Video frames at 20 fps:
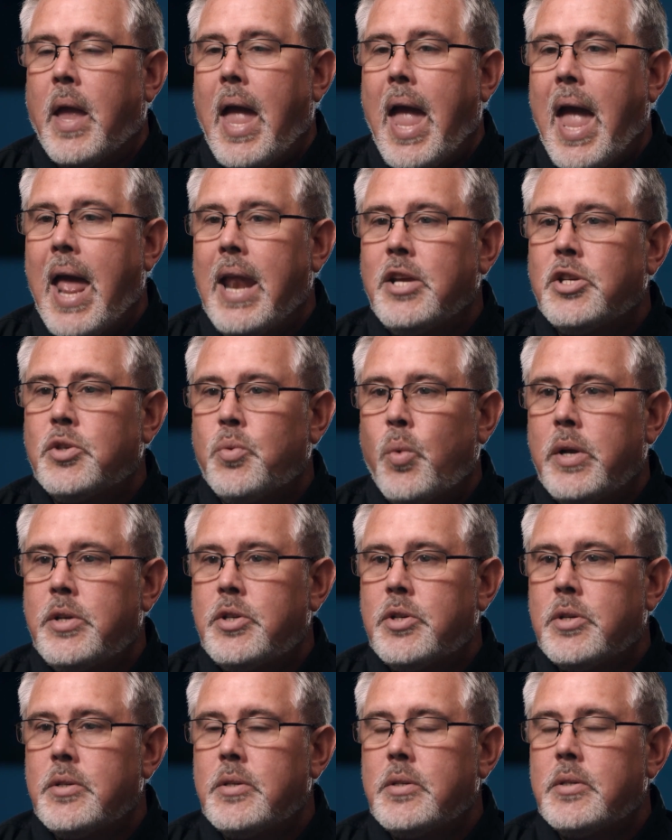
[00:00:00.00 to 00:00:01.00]
Any
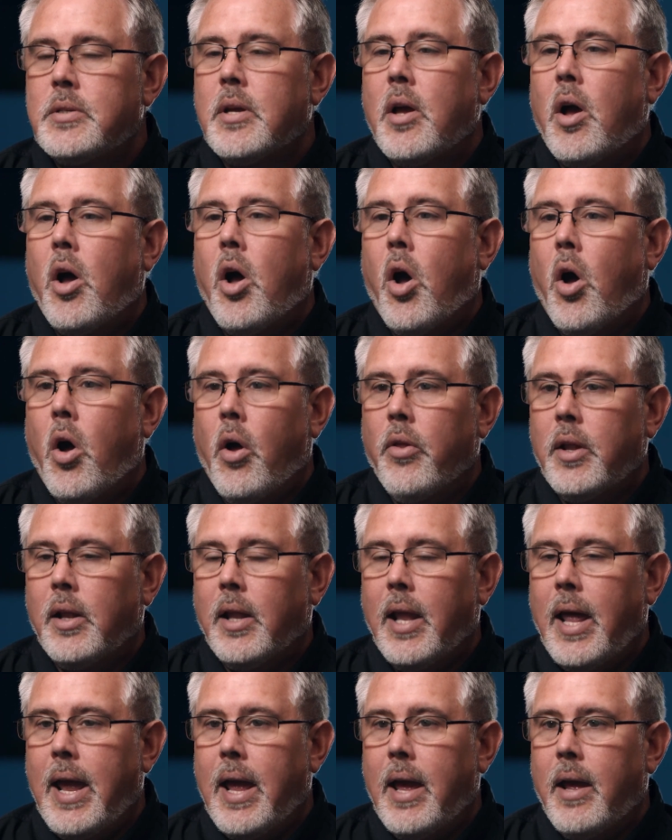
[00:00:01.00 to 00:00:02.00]
switches on the
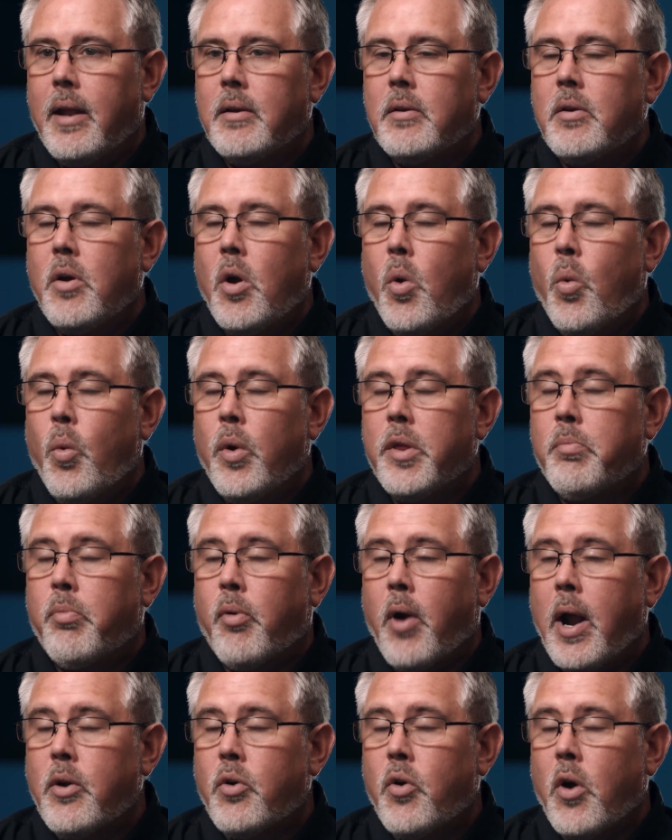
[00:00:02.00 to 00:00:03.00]
LAN with
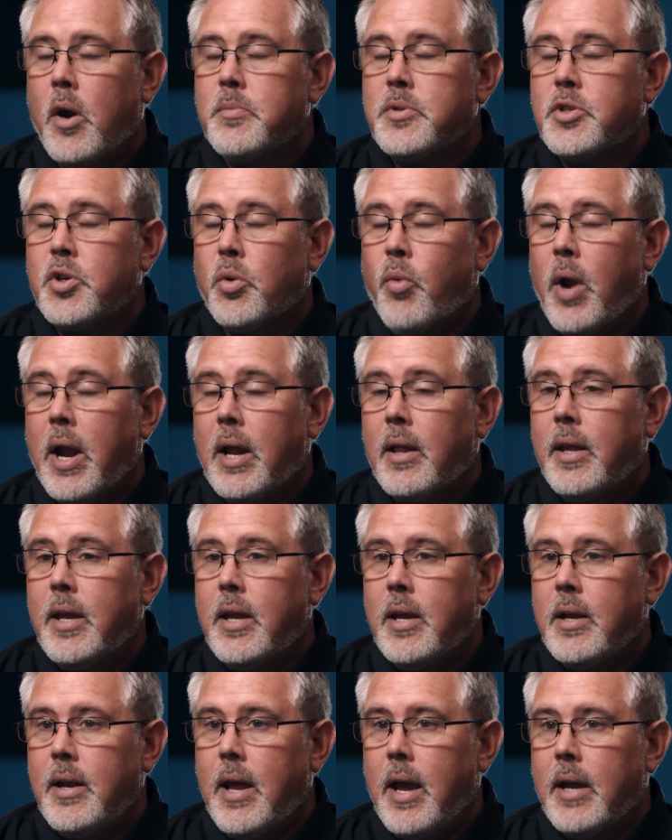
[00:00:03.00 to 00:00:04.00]
breadcrumbs directly
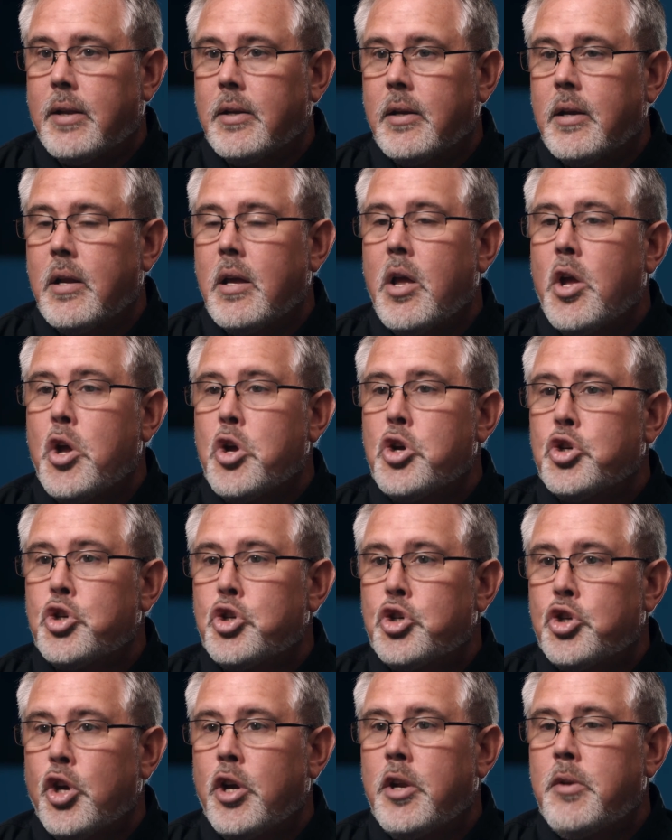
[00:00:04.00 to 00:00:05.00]
connected
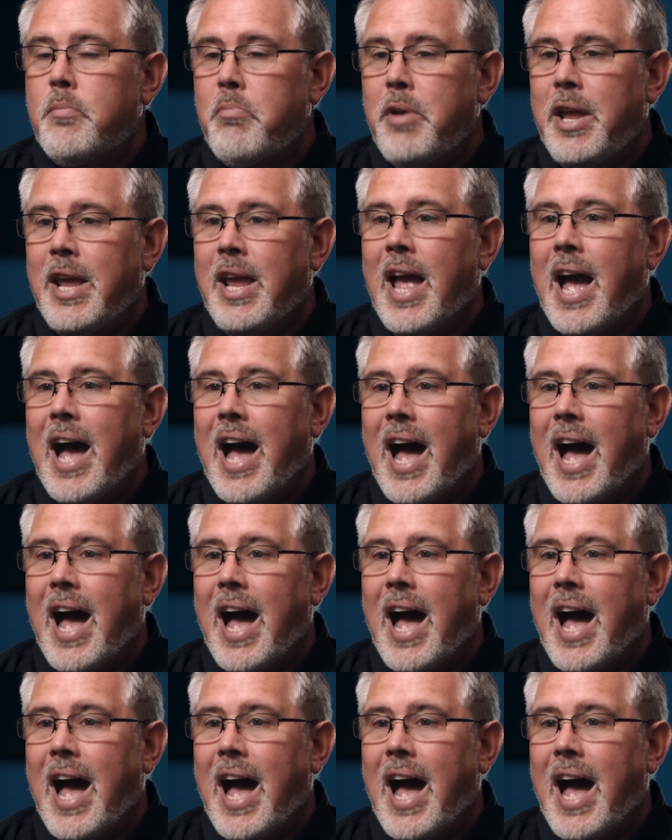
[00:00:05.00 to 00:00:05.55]
should be